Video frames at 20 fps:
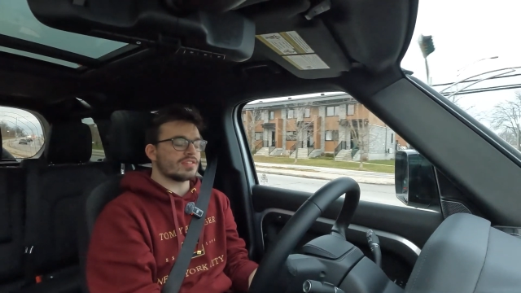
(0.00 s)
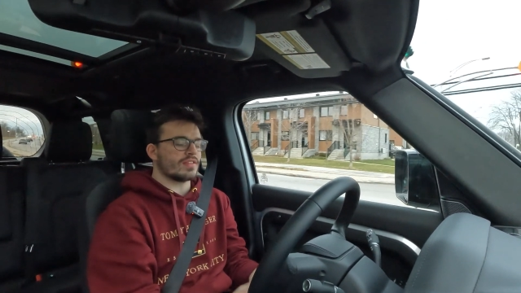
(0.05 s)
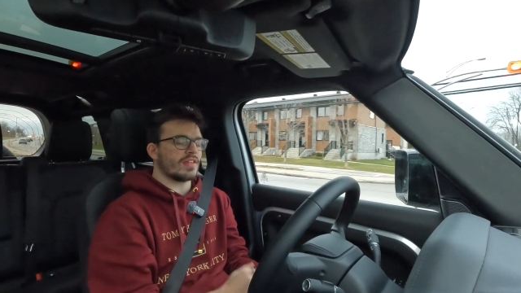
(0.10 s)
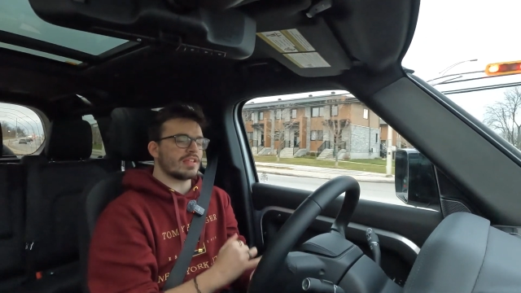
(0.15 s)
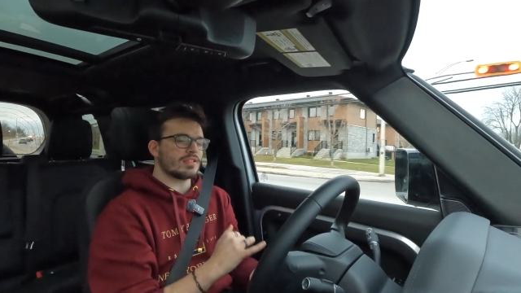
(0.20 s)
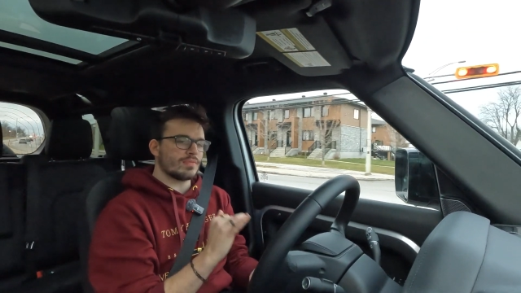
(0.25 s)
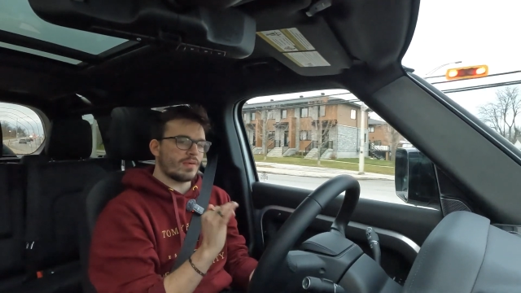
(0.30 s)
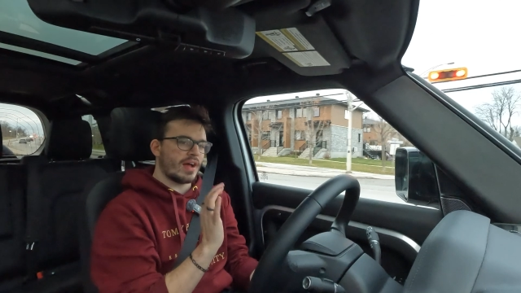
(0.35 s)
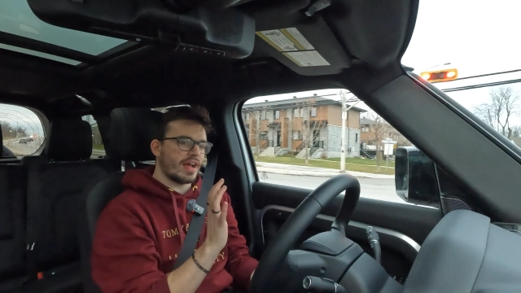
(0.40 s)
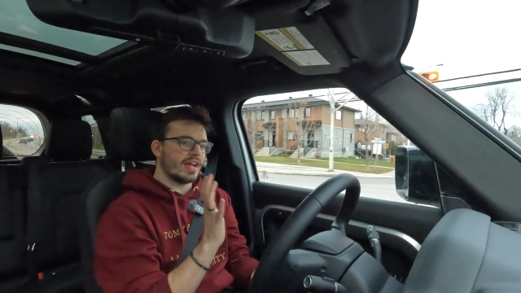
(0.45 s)
So
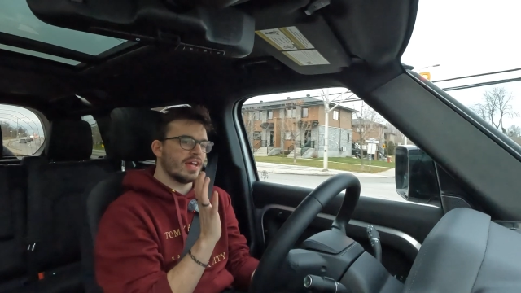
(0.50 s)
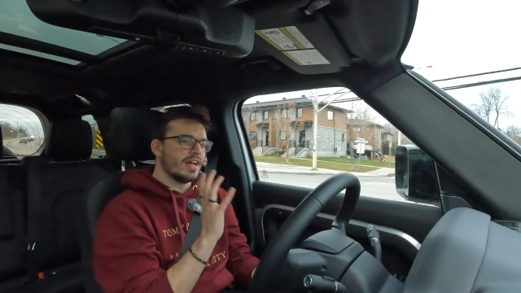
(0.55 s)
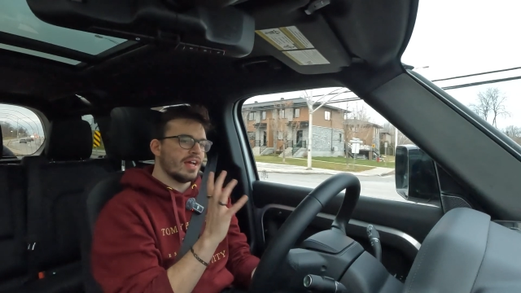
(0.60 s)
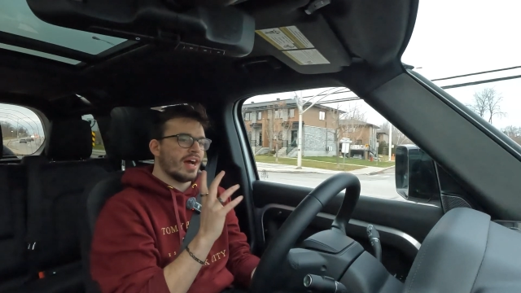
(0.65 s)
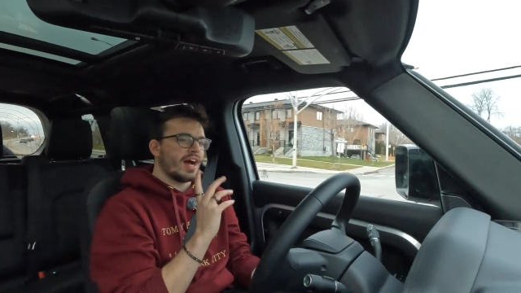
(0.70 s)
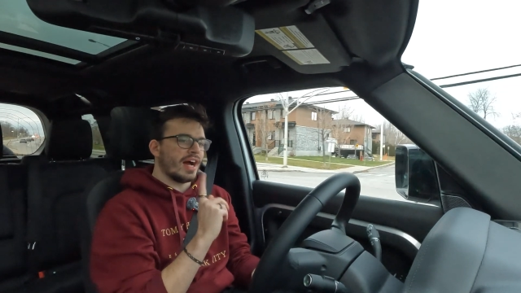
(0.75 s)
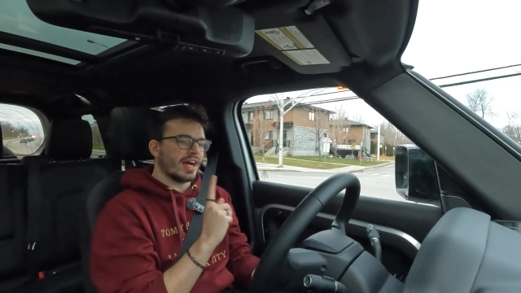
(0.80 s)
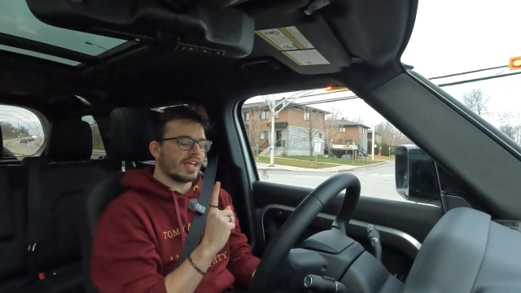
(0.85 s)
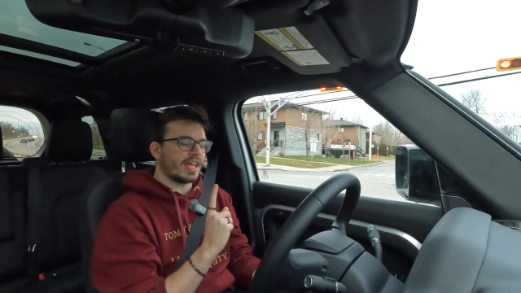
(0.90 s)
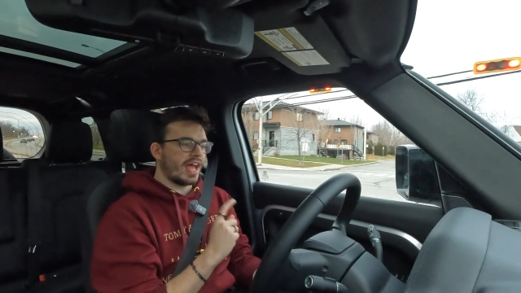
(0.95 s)
that's why,
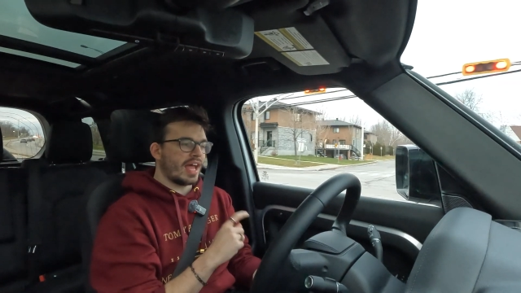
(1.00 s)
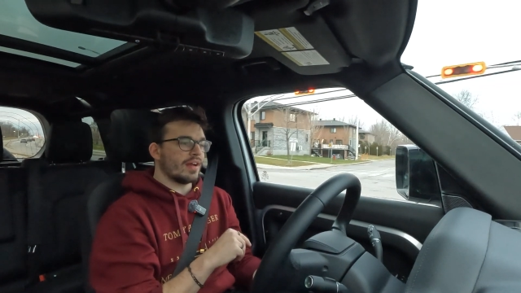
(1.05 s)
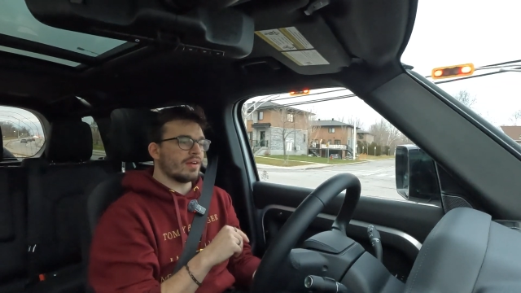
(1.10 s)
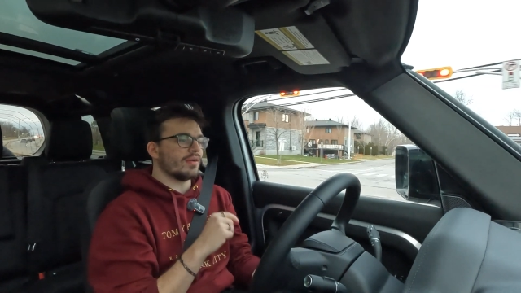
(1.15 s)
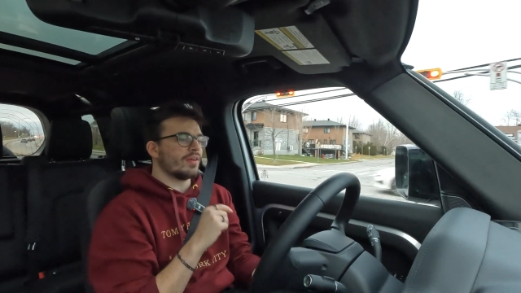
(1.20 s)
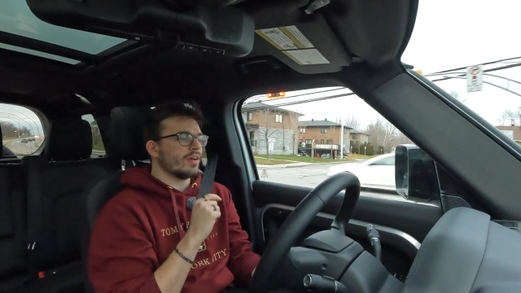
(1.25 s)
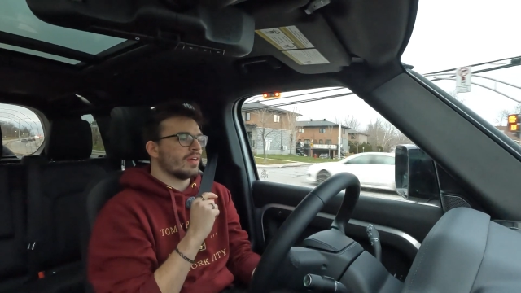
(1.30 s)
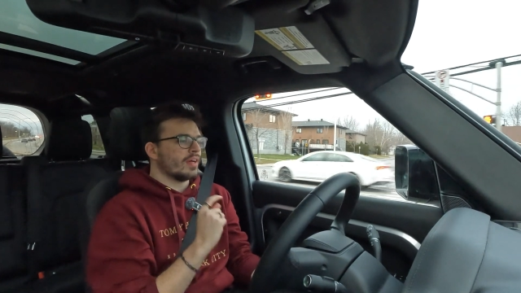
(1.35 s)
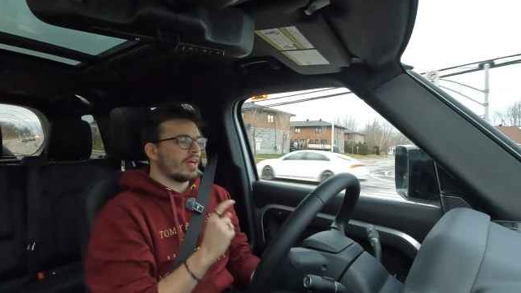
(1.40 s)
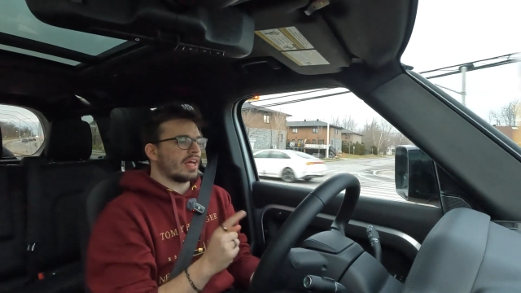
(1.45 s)

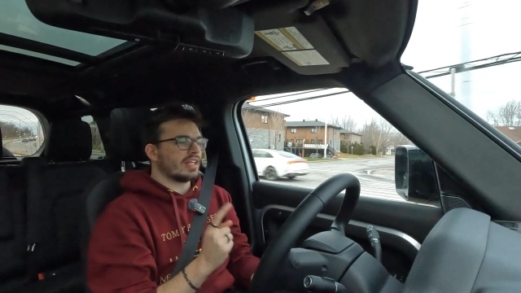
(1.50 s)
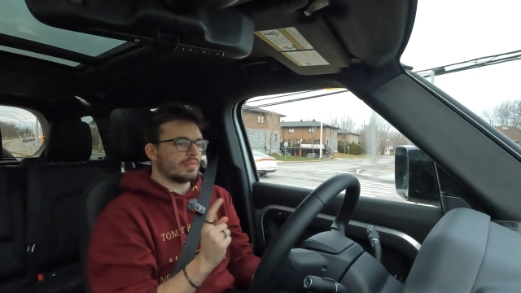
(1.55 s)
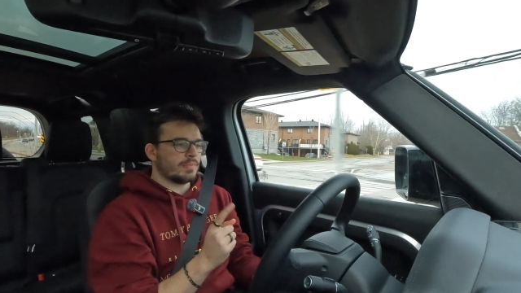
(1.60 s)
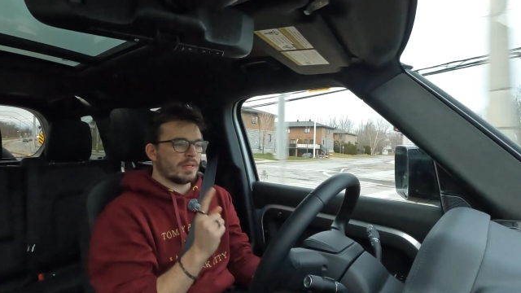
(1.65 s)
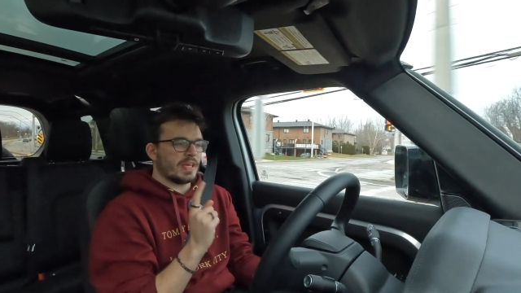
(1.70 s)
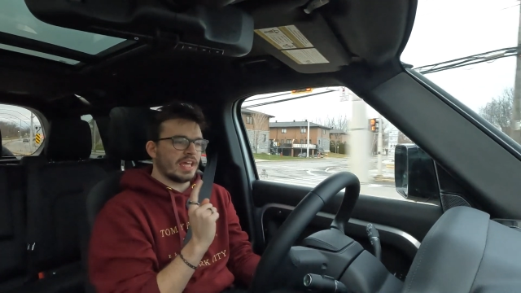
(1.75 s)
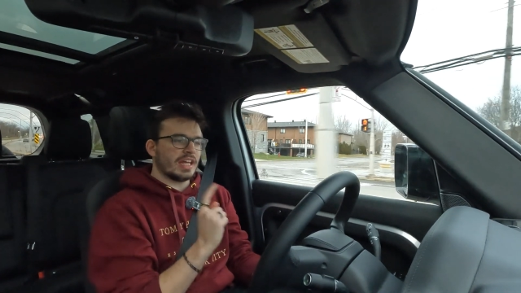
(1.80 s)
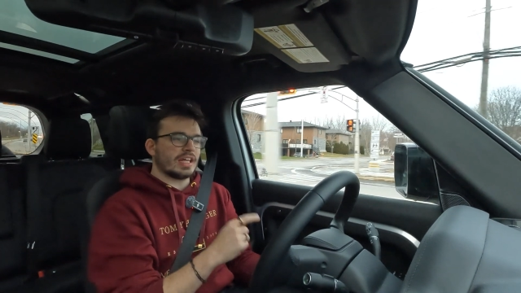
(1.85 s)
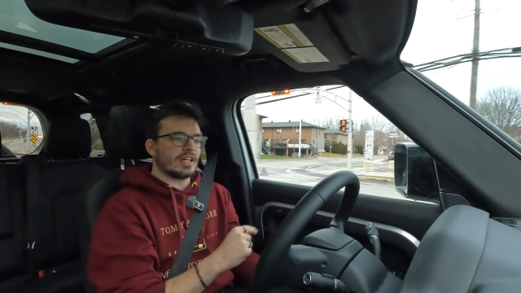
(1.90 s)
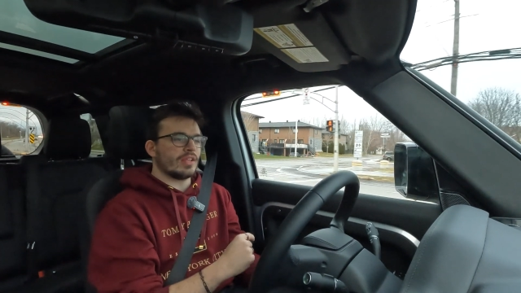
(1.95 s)
again, at the
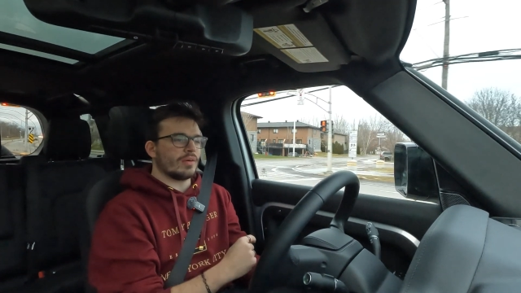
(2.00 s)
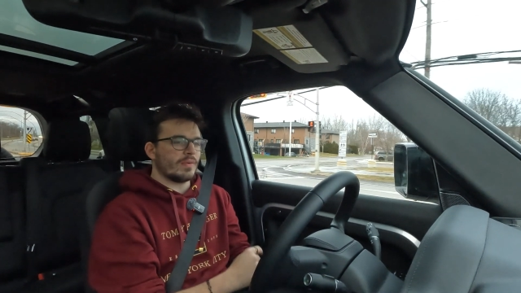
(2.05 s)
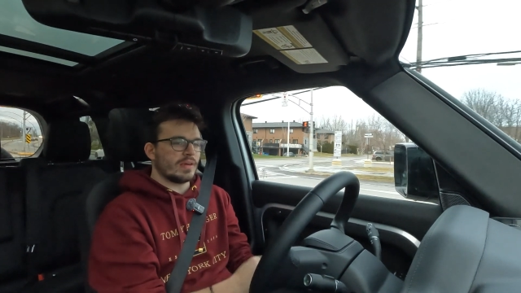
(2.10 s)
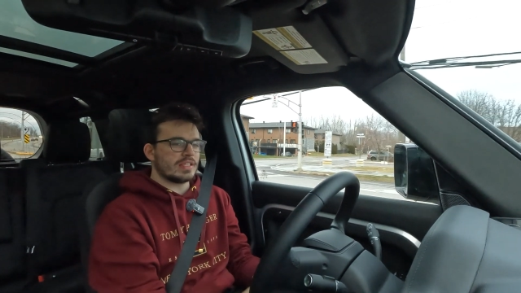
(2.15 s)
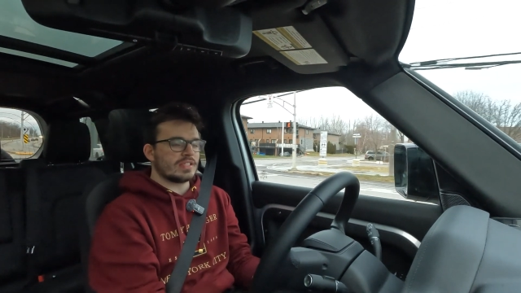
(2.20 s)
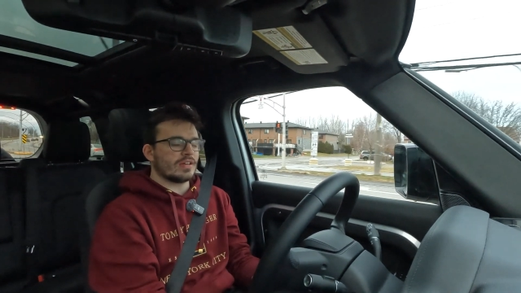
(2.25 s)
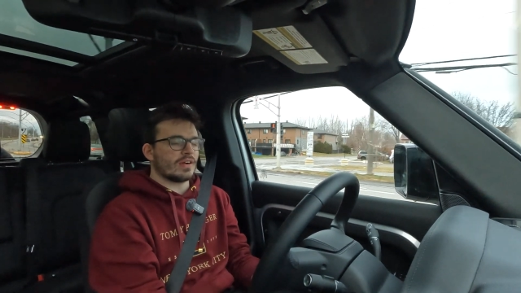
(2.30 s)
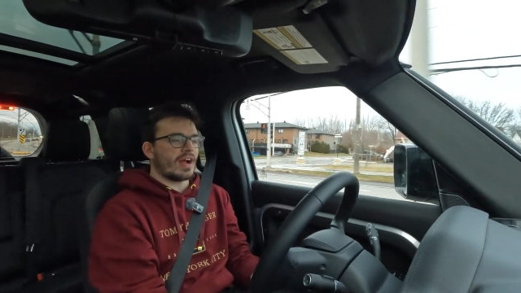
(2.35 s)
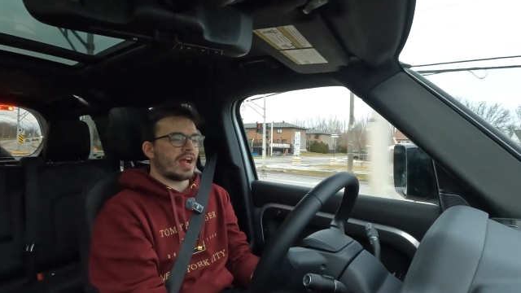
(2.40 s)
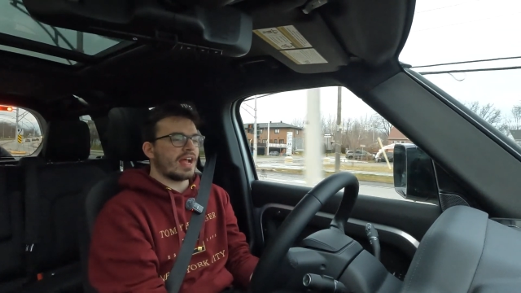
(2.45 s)
beginning of the
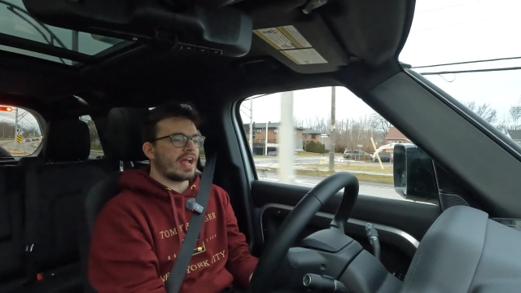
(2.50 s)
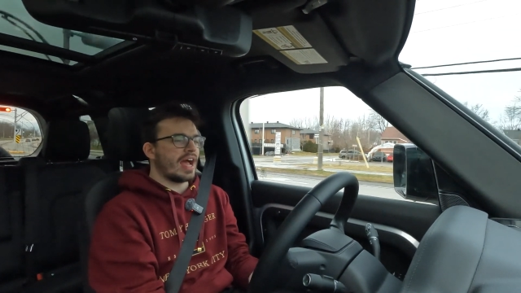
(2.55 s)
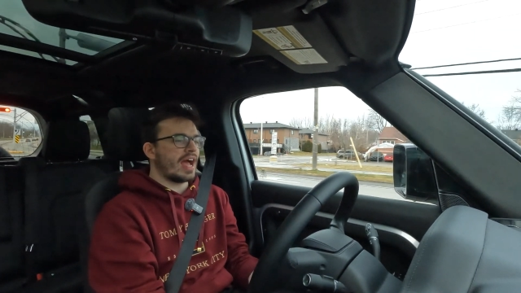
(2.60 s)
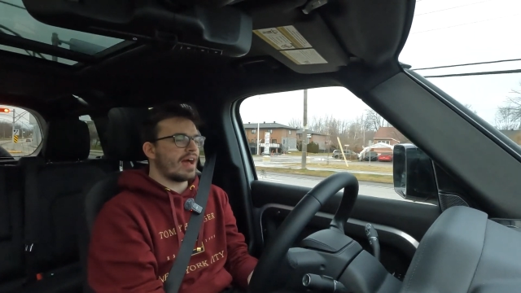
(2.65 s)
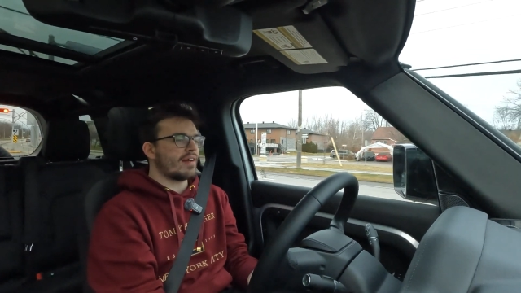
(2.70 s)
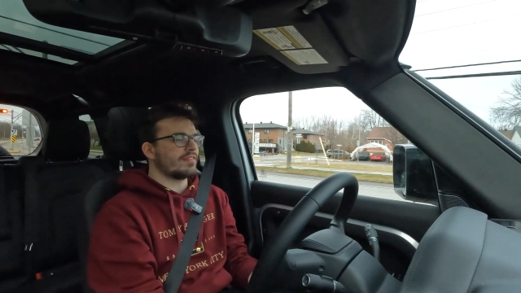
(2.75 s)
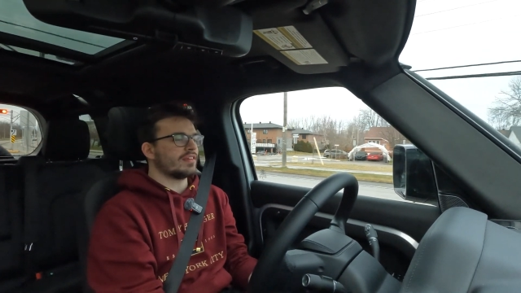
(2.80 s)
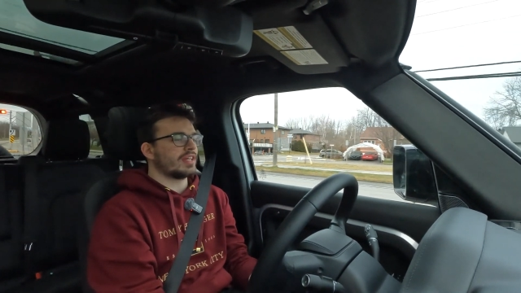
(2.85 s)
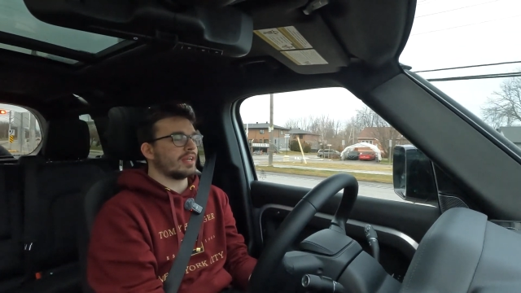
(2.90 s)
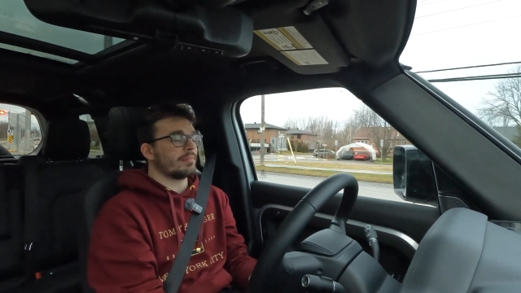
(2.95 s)
winter, I have it.